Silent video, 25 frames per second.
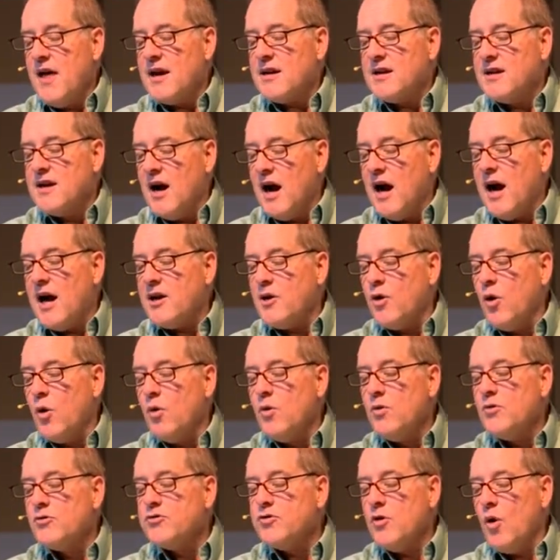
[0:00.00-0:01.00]
That God
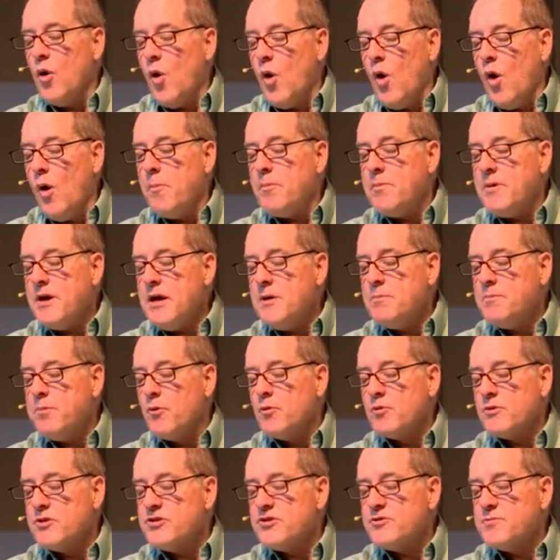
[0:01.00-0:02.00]
holds all
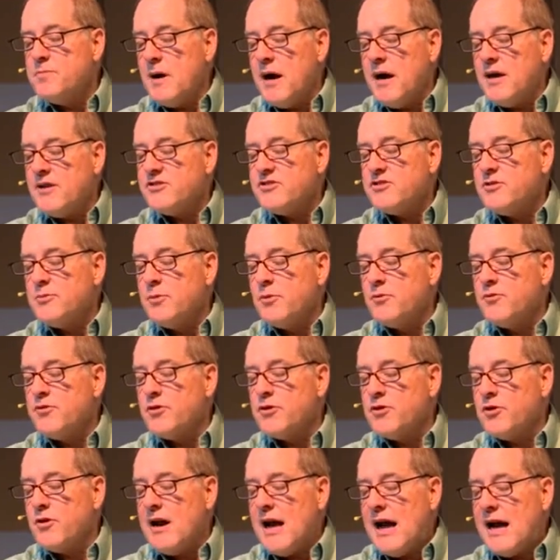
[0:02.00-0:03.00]
people responsible
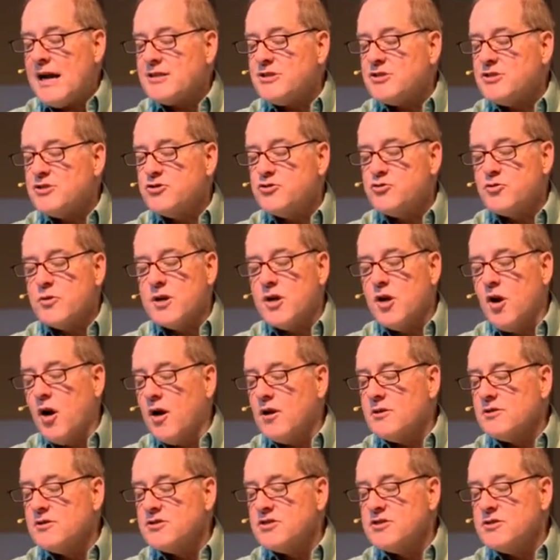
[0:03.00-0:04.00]
for their actions,
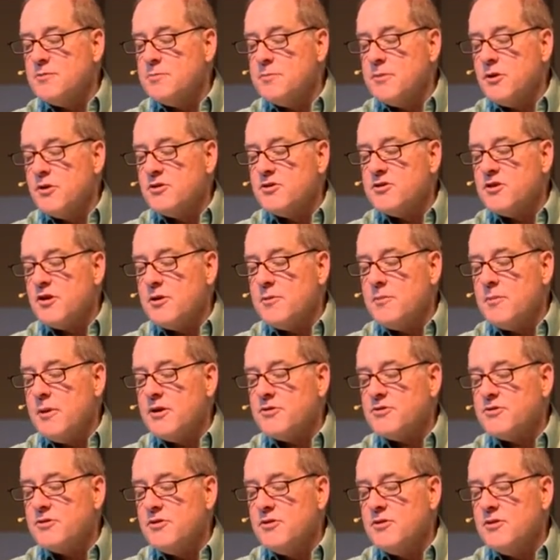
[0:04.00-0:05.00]
regardless of military
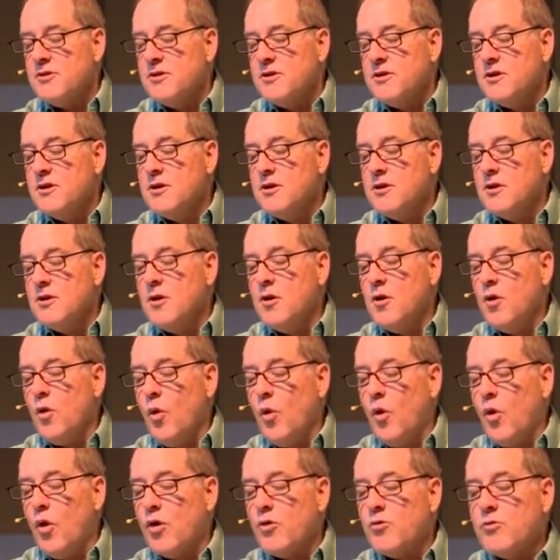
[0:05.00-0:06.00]
muscle
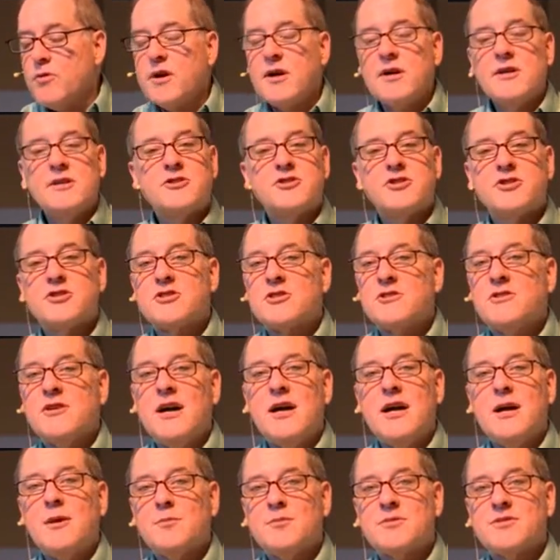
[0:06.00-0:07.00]
or religious
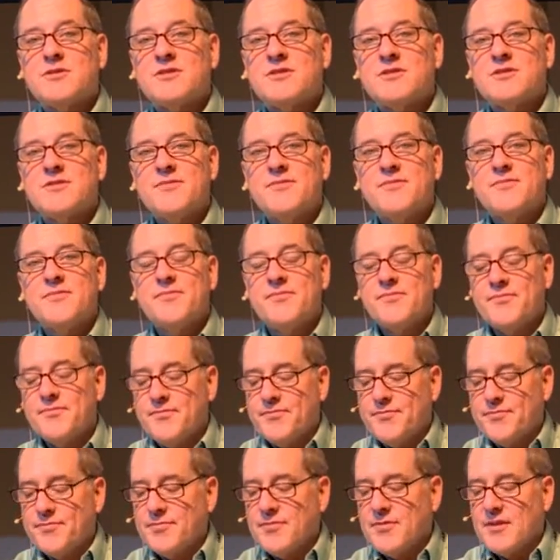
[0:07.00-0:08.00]
claims.
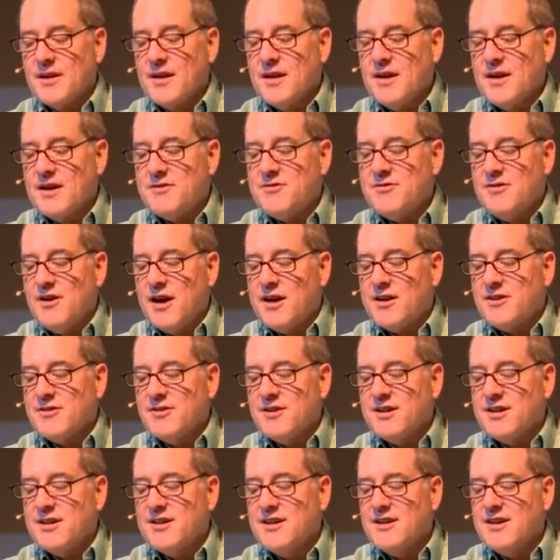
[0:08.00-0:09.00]
And
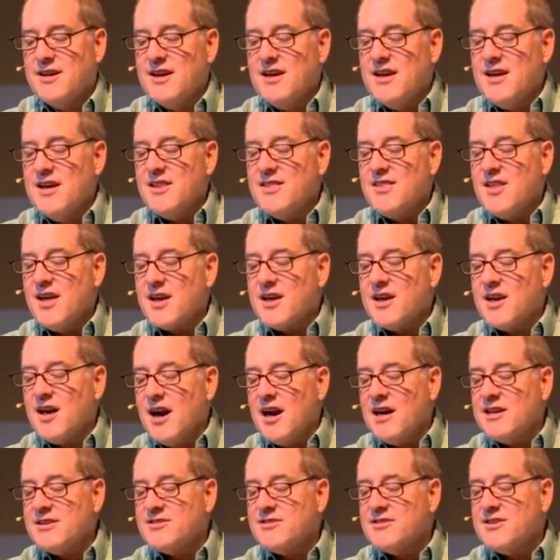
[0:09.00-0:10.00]
finally, that
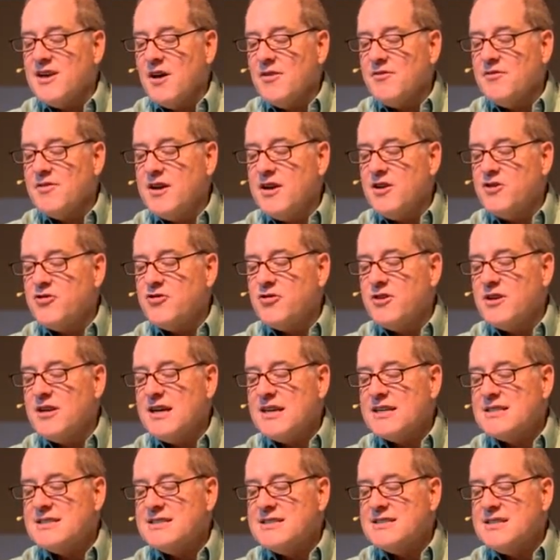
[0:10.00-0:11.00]
God's
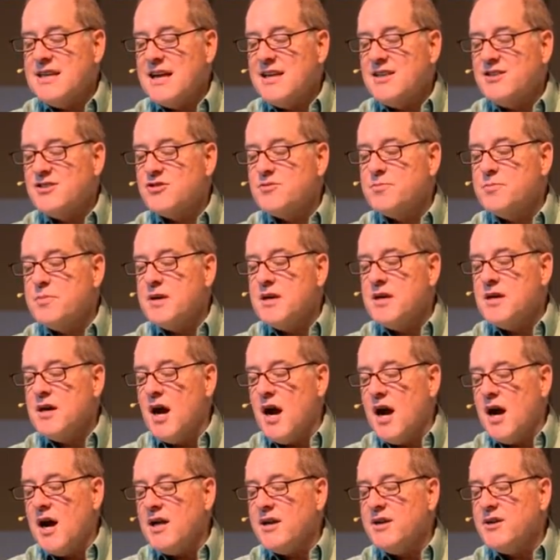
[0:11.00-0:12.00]
salvation extends
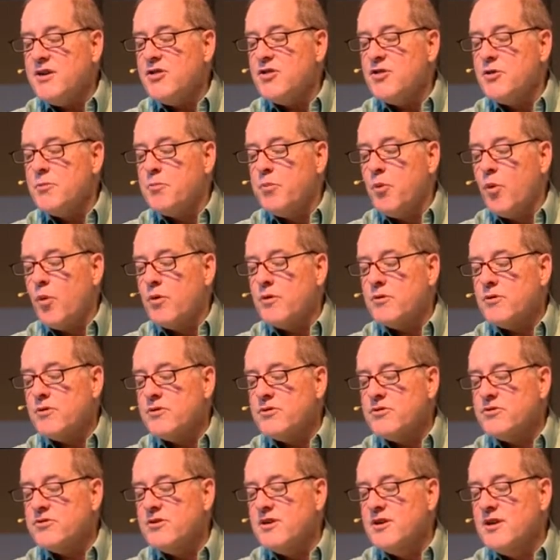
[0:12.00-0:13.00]
beyond the
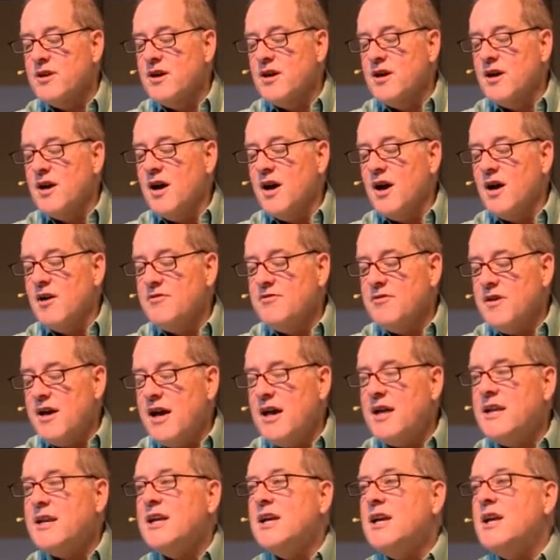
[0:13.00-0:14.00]
borders
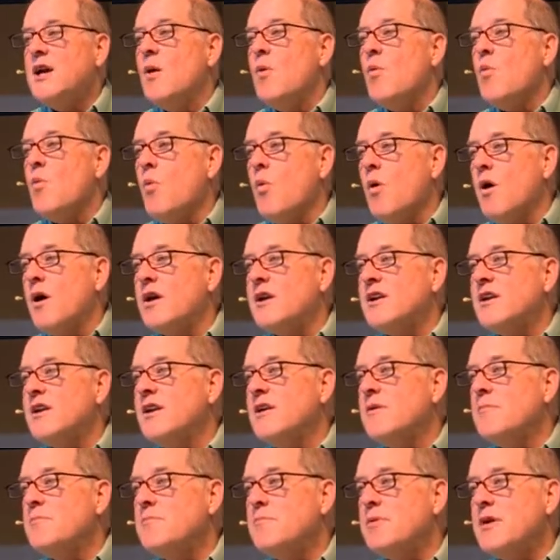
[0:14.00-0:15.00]
of any
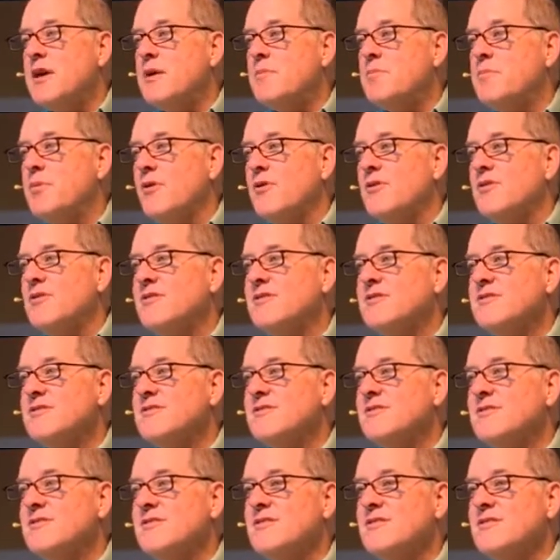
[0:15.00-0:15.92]
one people.